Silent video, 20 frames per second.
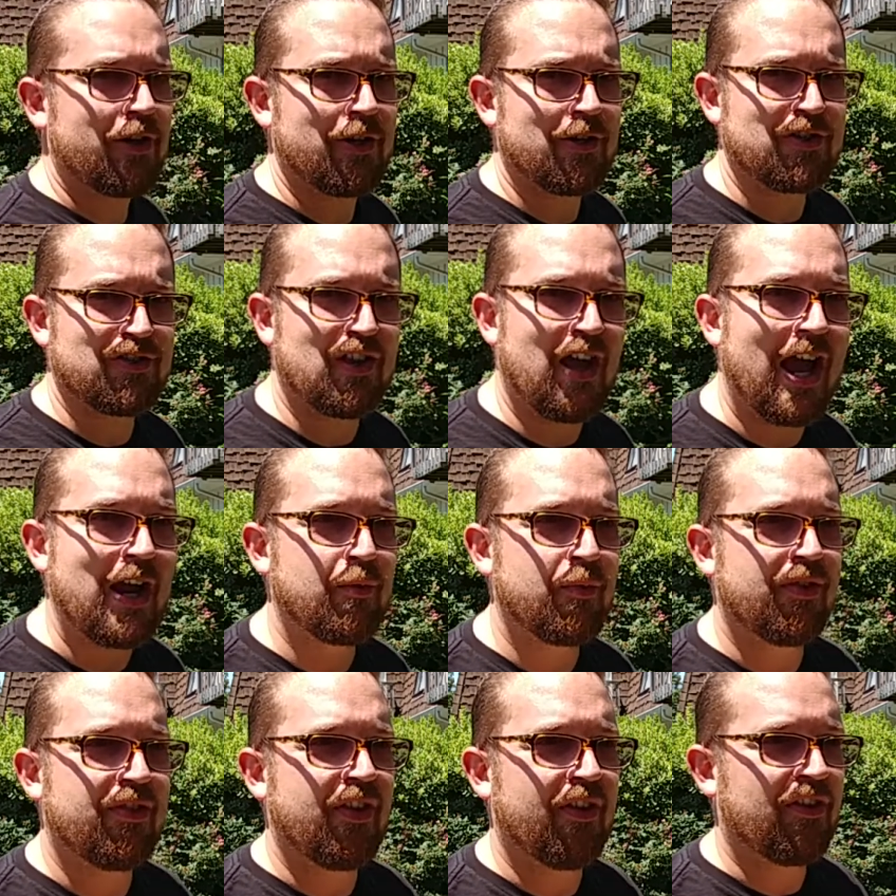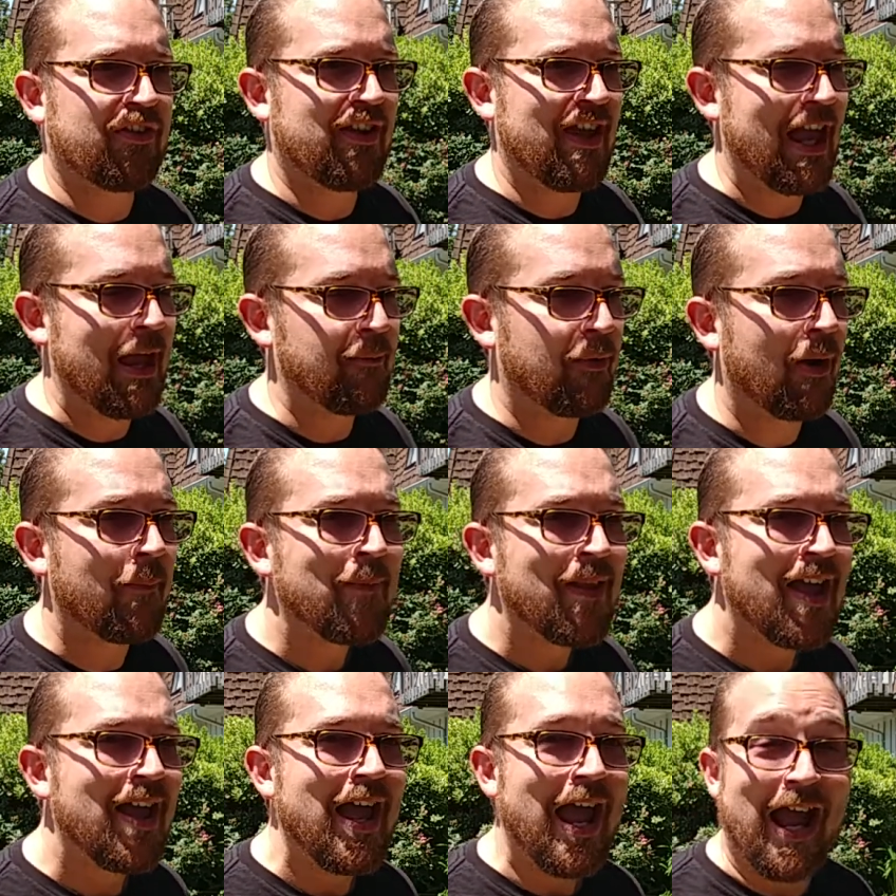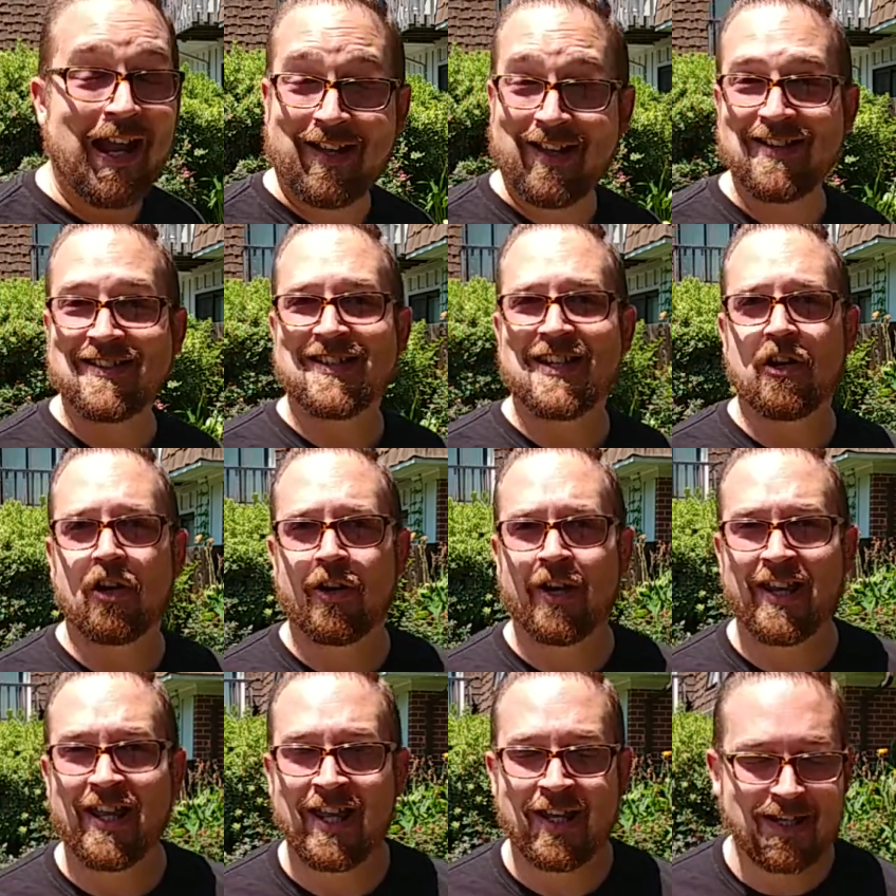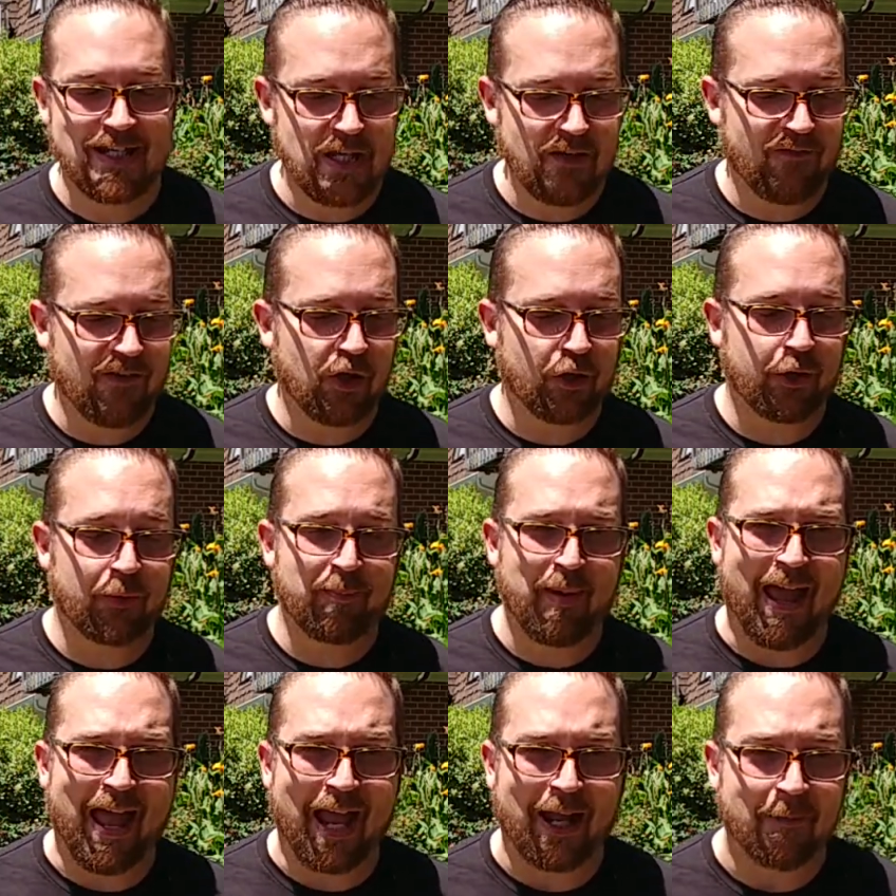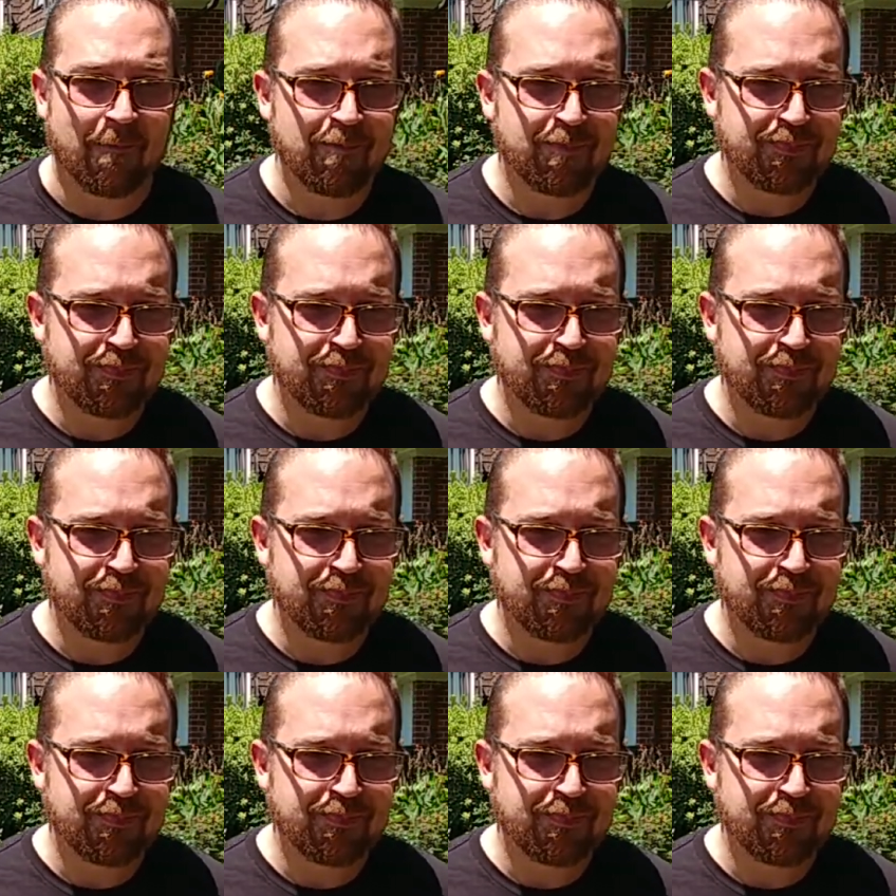or your side with this camera, and consider an ND filter pack.